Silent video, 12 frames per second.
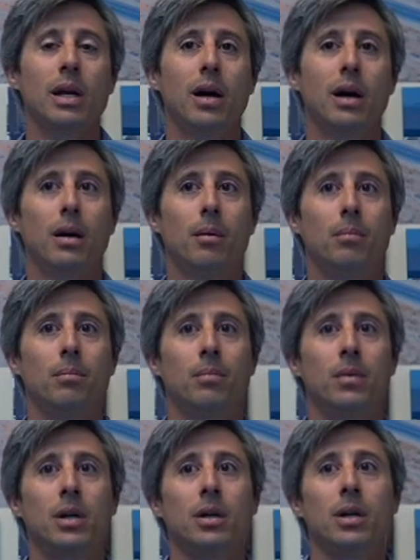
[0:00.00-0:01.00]

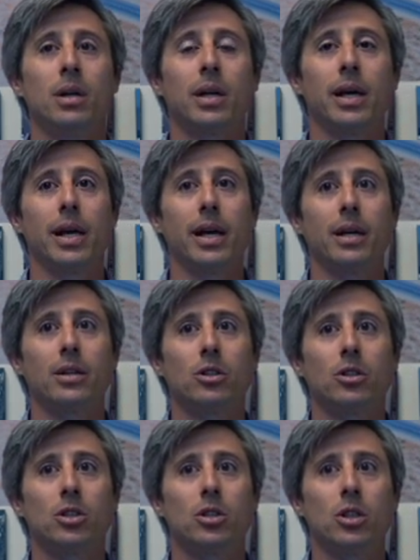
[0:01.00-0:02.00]

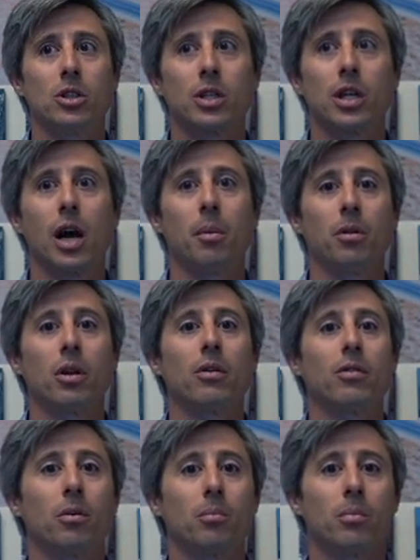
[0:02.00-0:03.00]
and just a couple
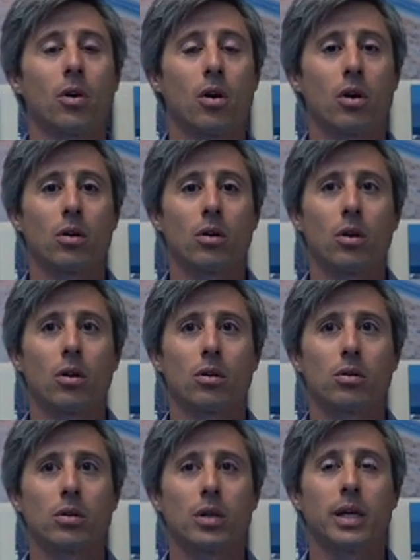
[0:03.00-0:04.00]
of them
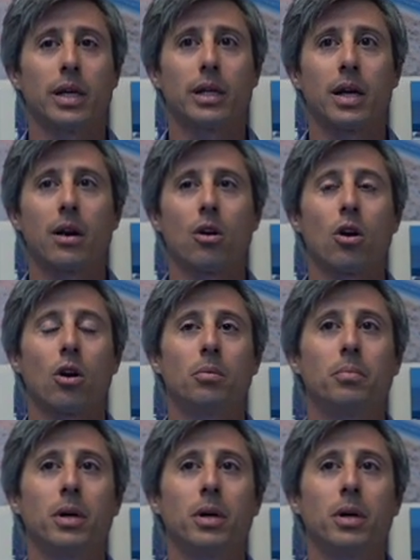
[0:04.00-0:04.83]
are hit kind of hard.